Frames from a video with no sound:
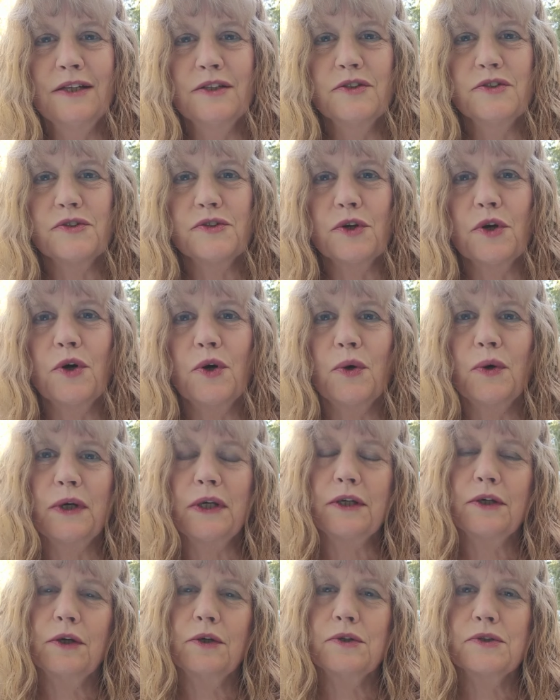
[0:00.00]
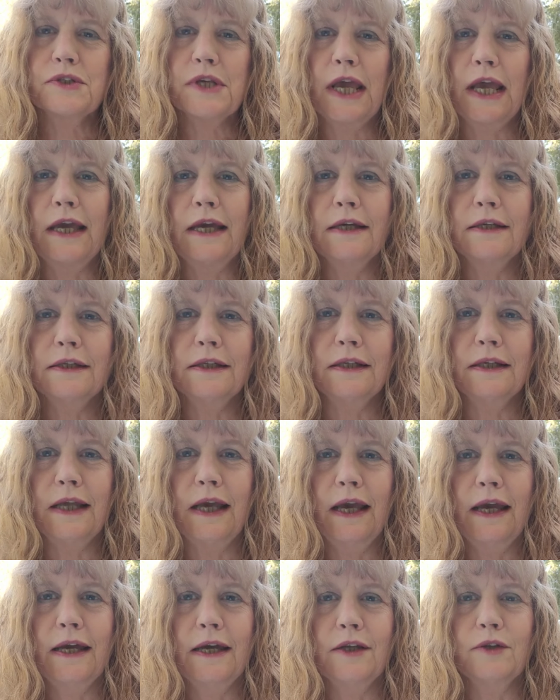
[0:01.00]
So it goes hand in
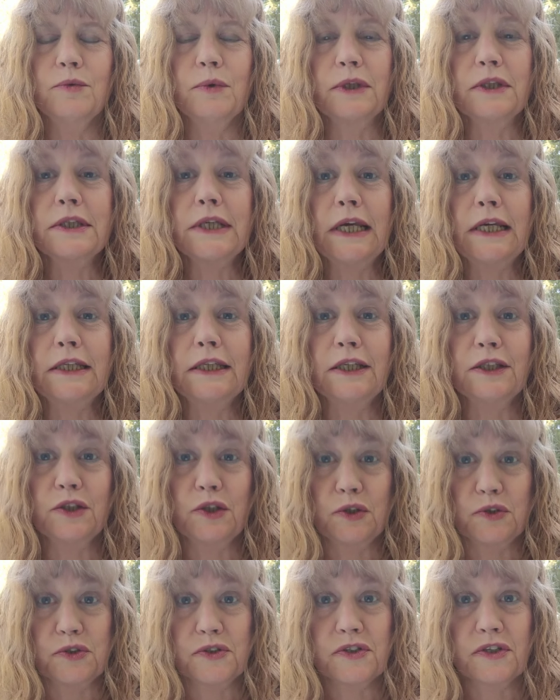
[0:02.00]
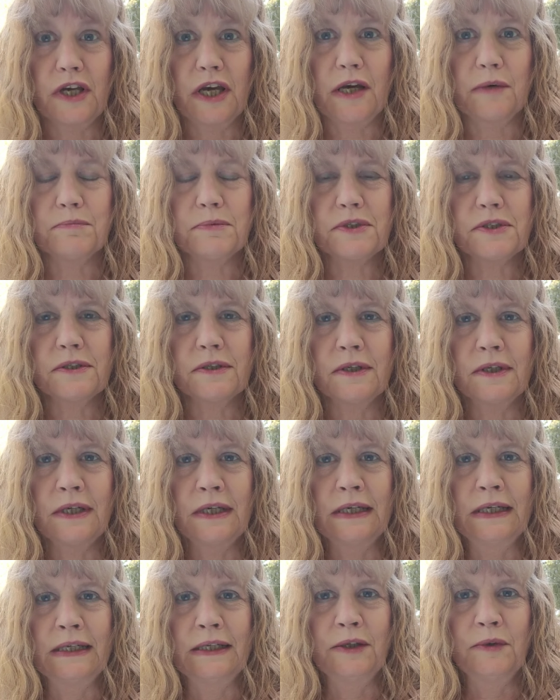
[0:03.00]
hand with taking those steps,
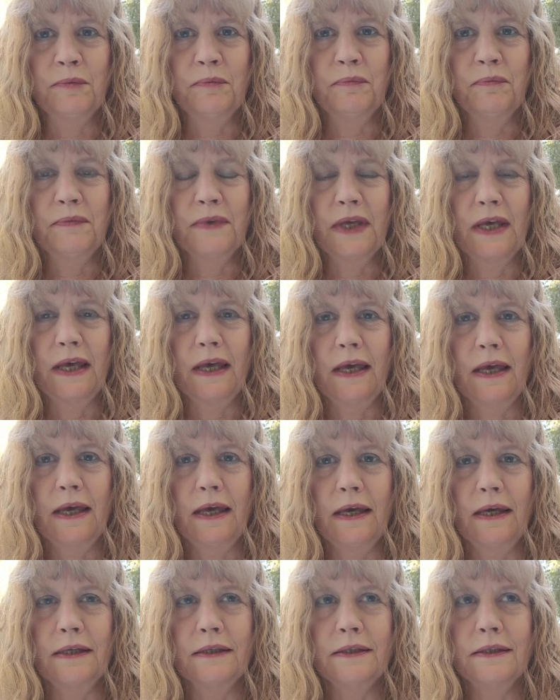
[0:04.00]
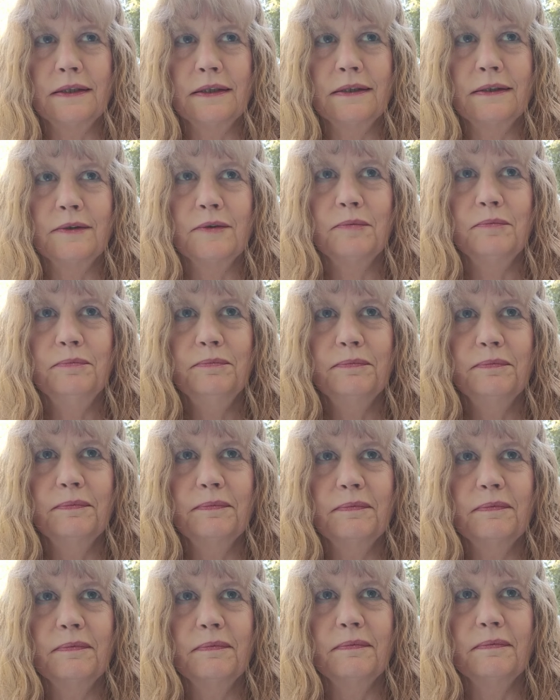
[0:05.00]
and
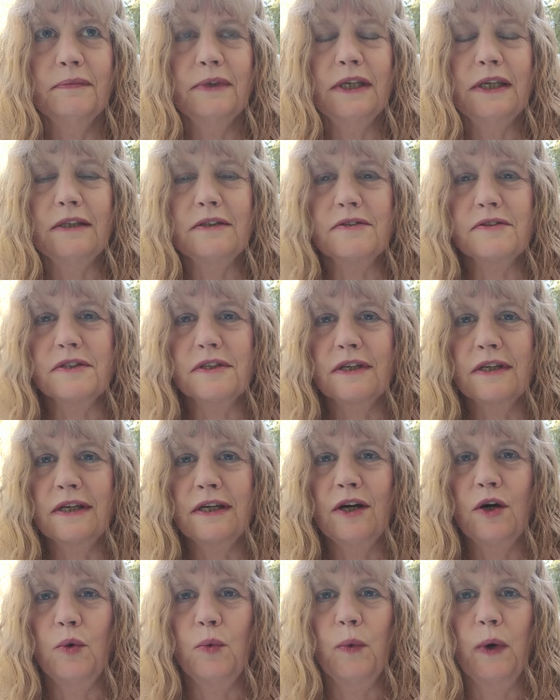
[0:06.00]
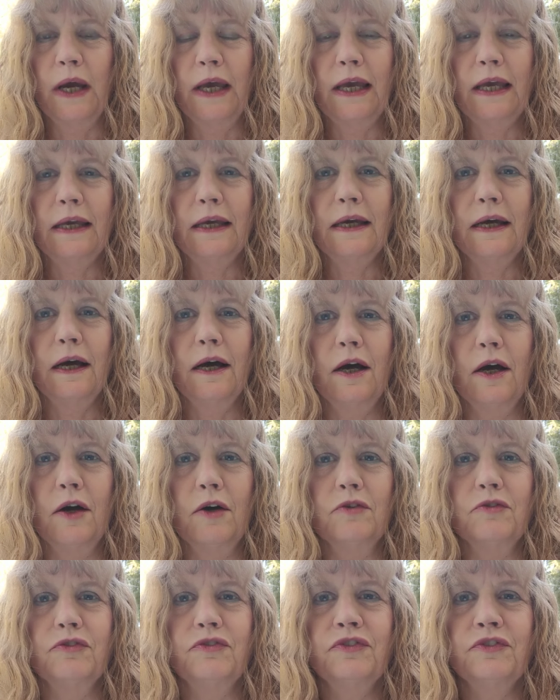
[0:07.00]
it's a way
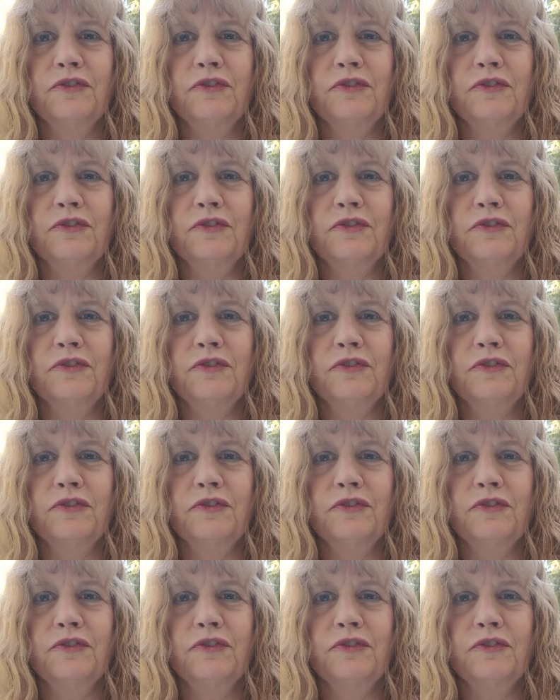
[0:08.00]
of